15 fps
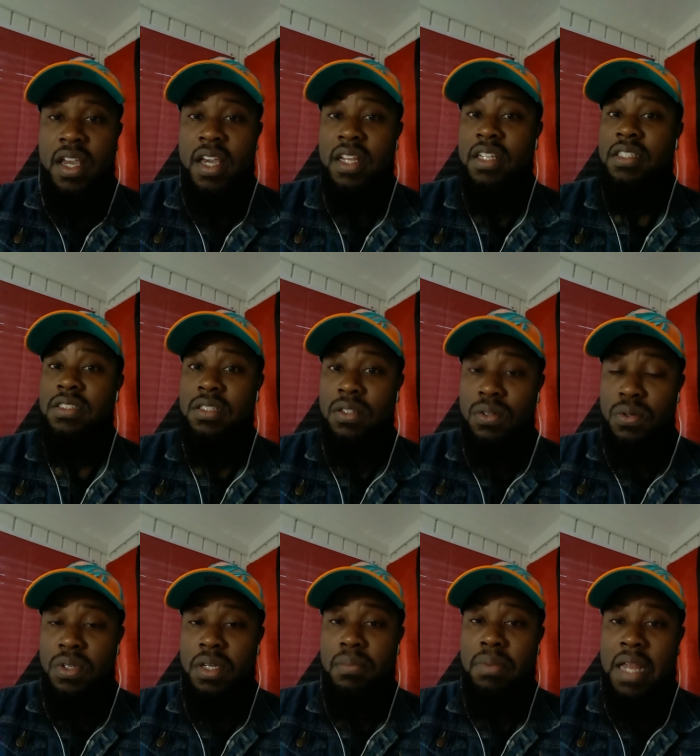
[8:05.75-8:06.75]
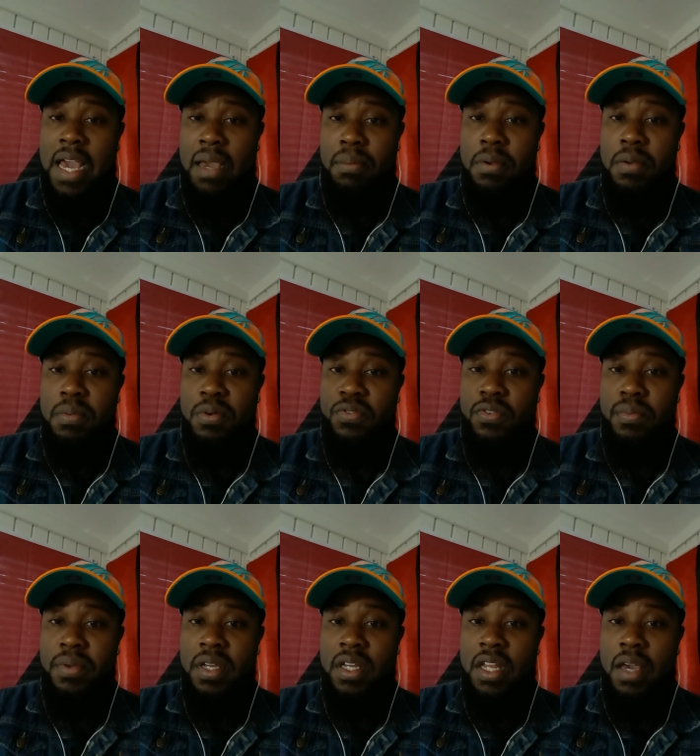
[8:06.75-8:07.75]
and excluding black people from
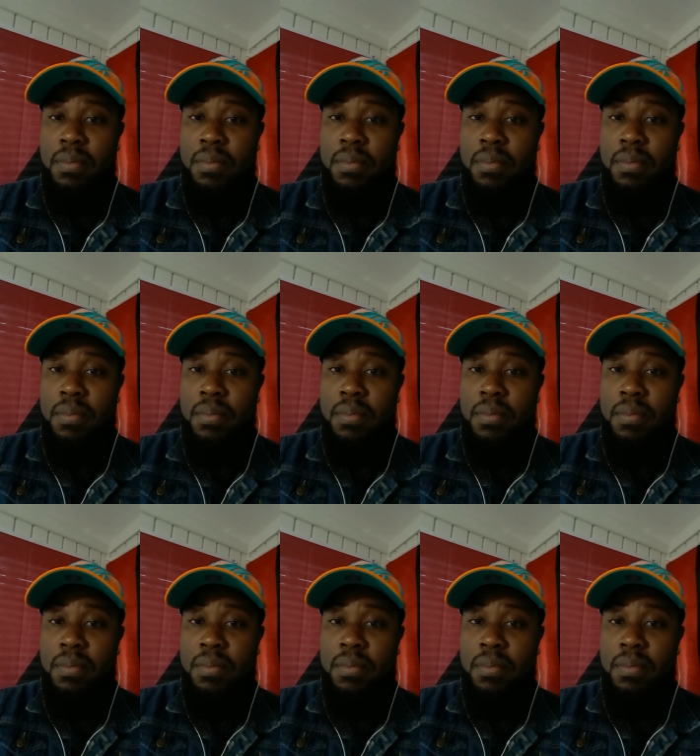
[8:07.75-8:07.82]
being